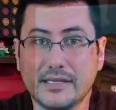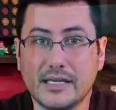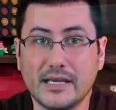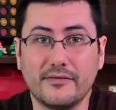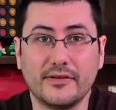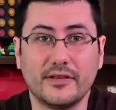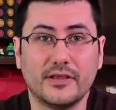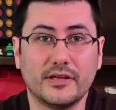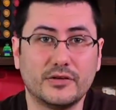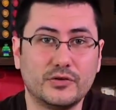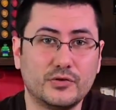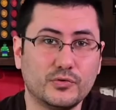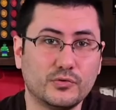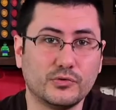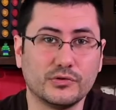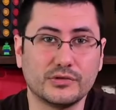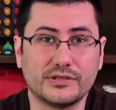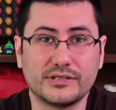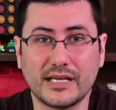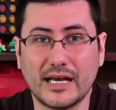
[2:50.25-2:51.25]
given the
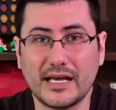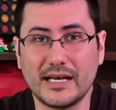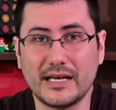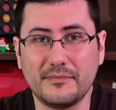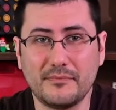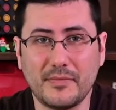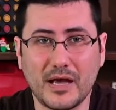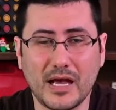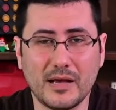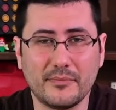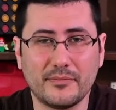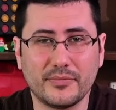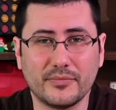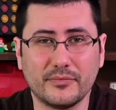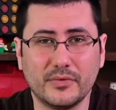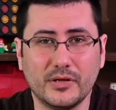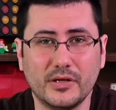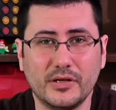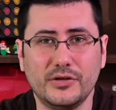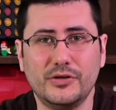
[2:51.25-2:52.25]
dual-sided map,
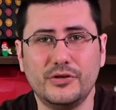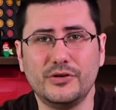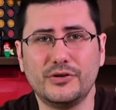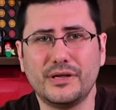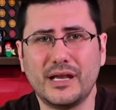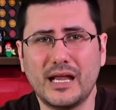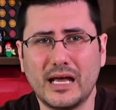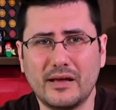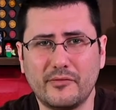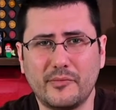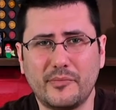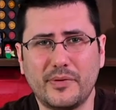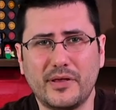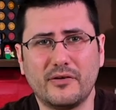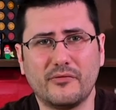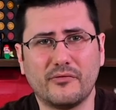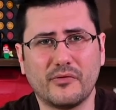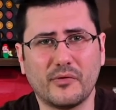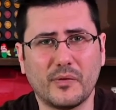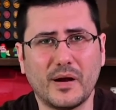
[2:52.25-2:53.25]
you can have a bit
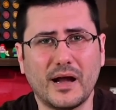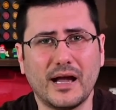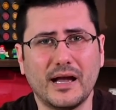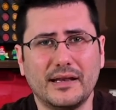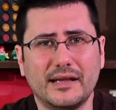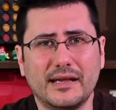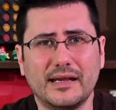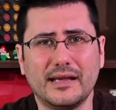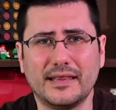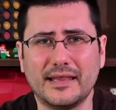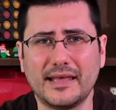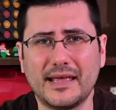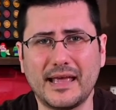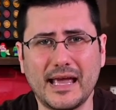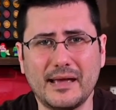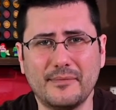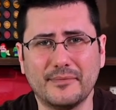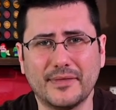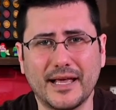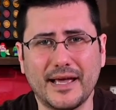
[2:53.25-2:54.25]
of variety in the
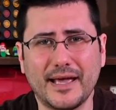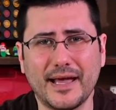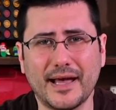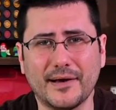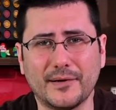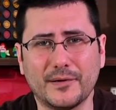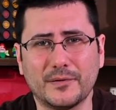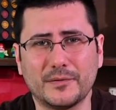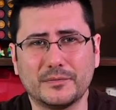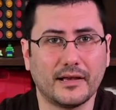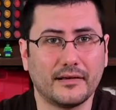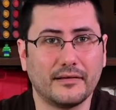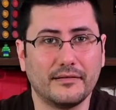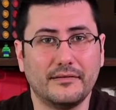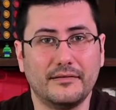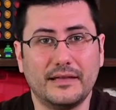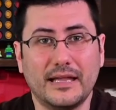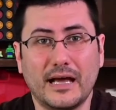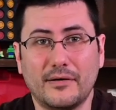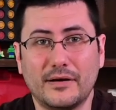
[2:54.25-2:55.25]
game layout.
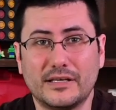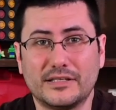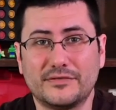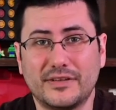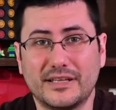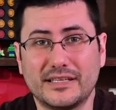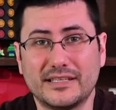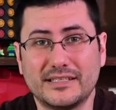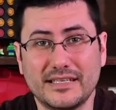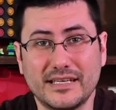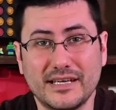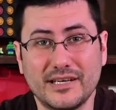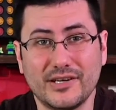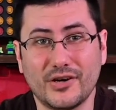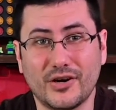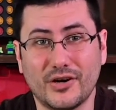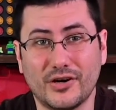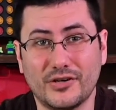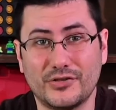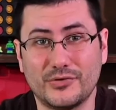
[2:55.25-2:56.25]
Now, as for the scene
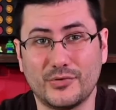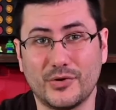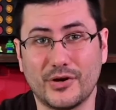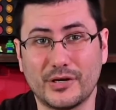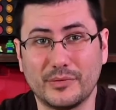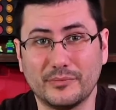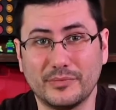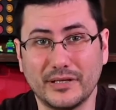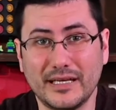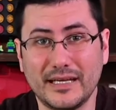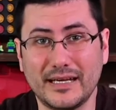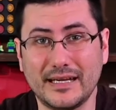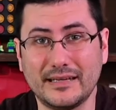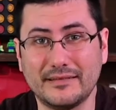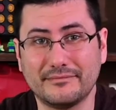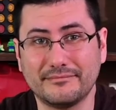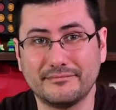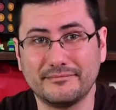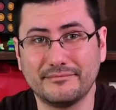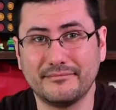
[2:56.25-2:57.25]
cards you are
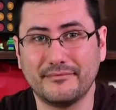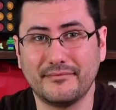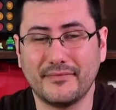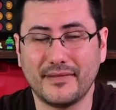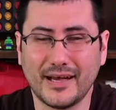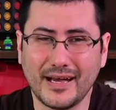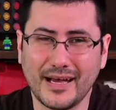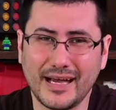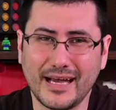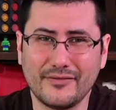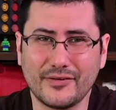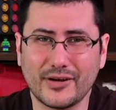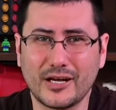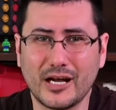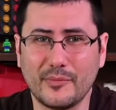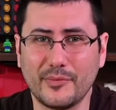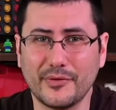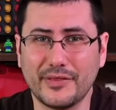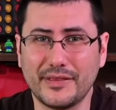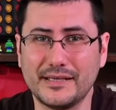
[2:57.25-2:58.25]
completing, I have a
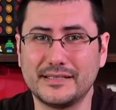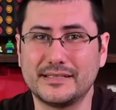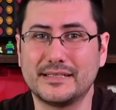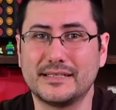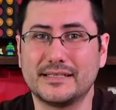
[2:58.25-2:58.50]
couple things to